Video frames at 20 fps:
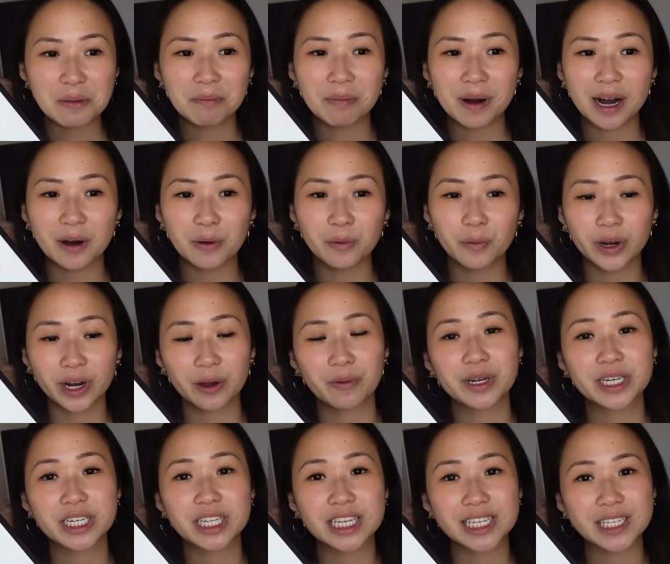but when I
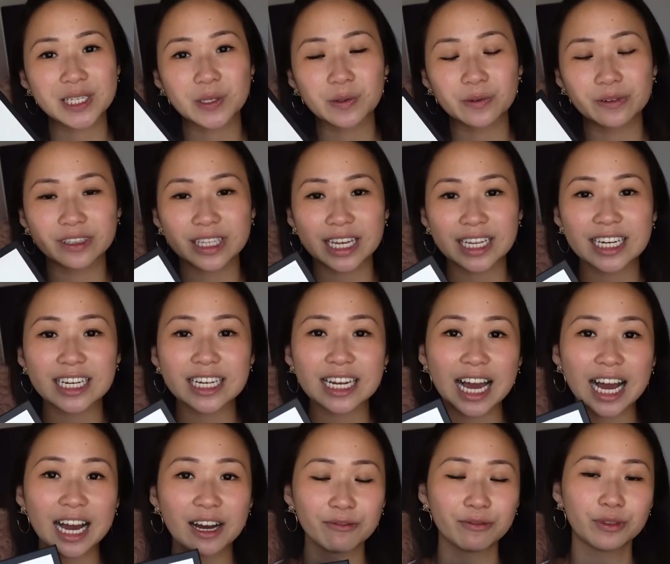went to the store, they
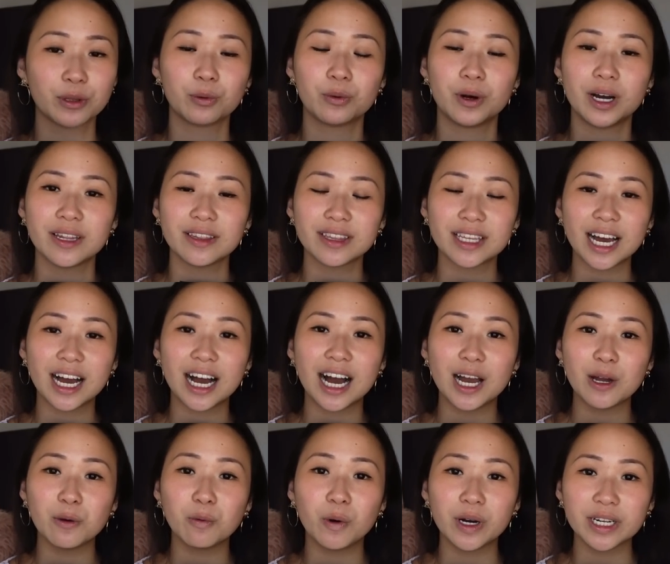didn't have the one that
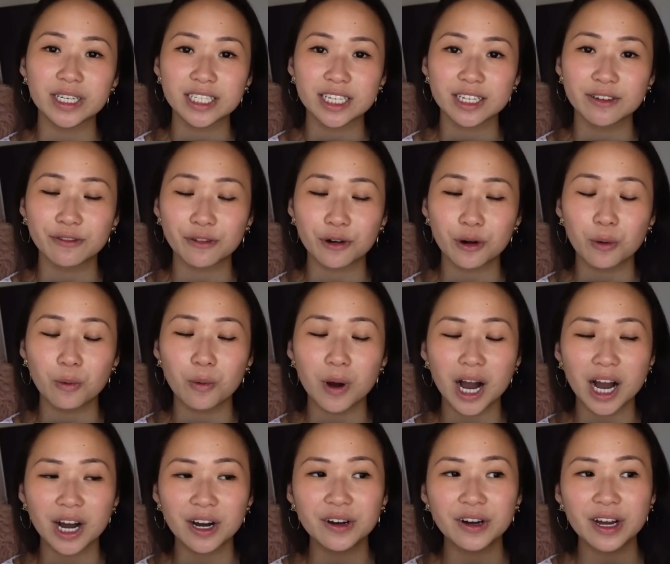I wanted for a
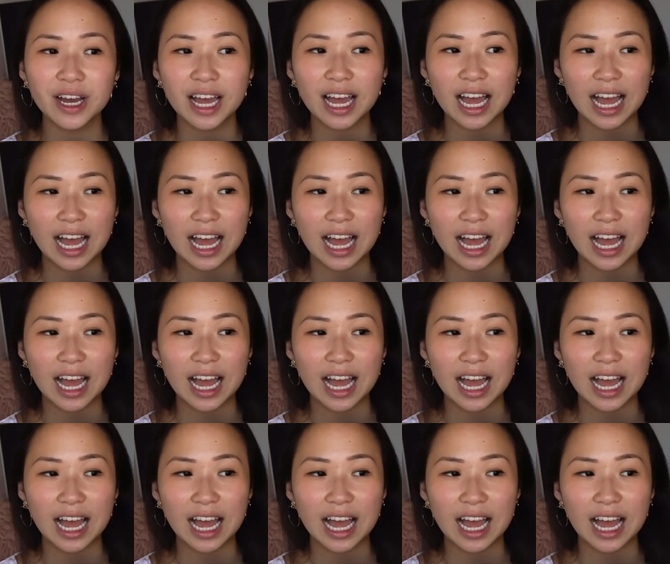while,